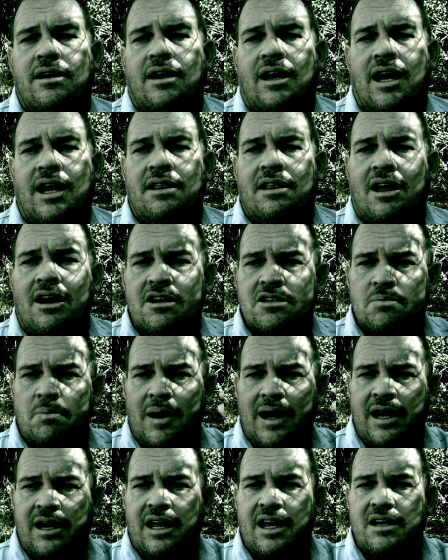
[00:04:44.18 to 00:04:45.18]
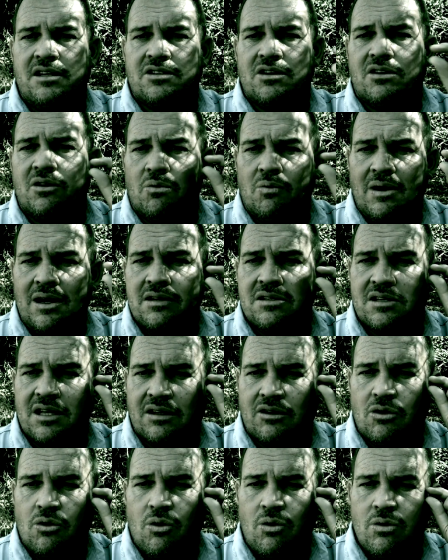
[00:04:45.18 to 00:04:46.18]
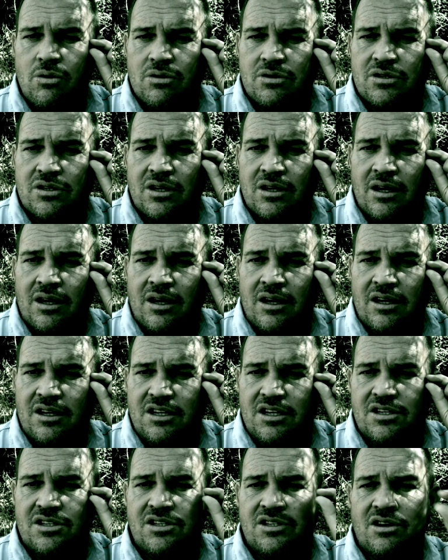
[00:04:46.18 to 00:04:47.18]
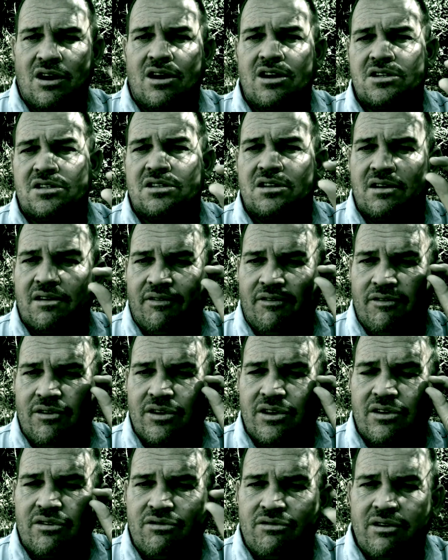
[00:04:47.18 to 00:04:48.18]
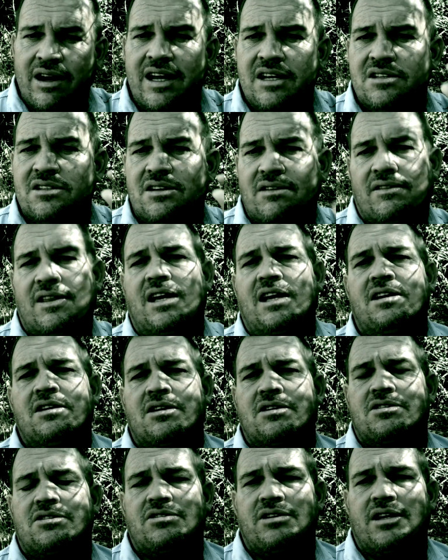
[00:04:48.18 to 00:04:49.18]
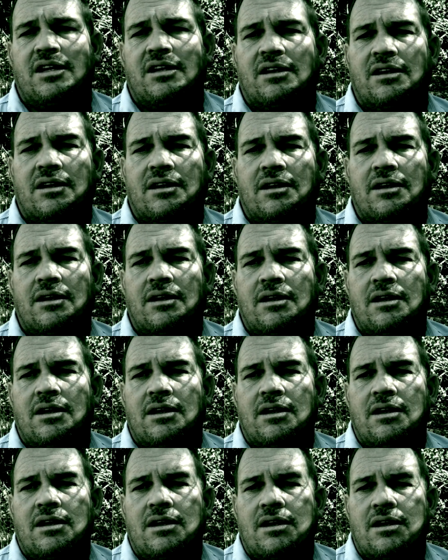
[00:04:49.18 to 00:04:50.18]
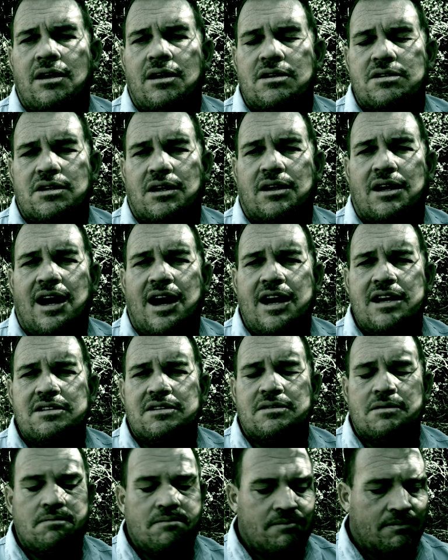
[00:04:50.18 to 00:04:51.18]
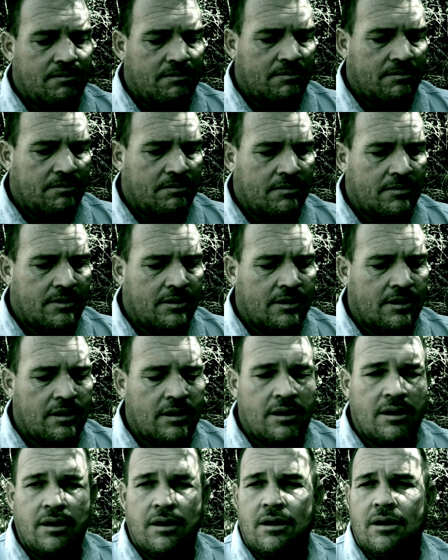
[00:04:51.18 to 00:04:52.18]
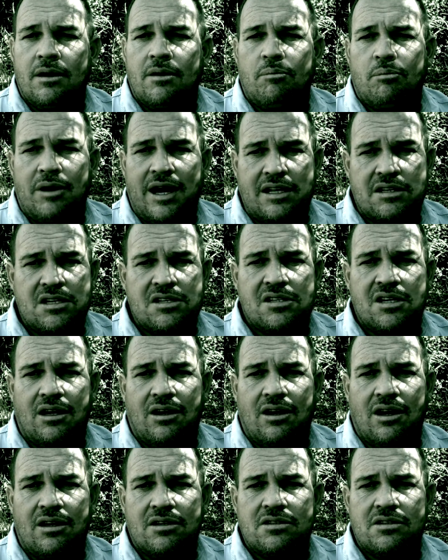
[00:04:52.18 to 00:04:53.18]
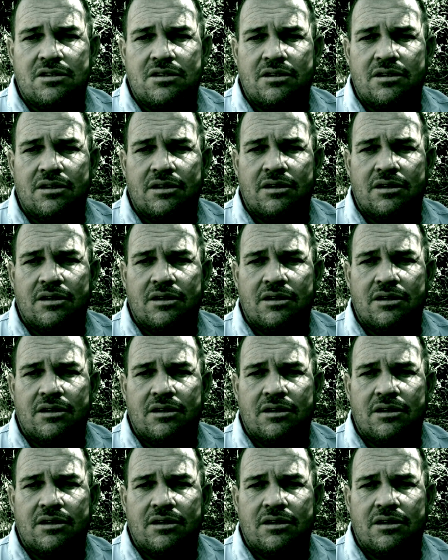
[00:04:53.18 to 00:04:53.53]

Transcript: And those bad eggs are the ones that cause disaster for the rest of the industry. So guys, practice a lot.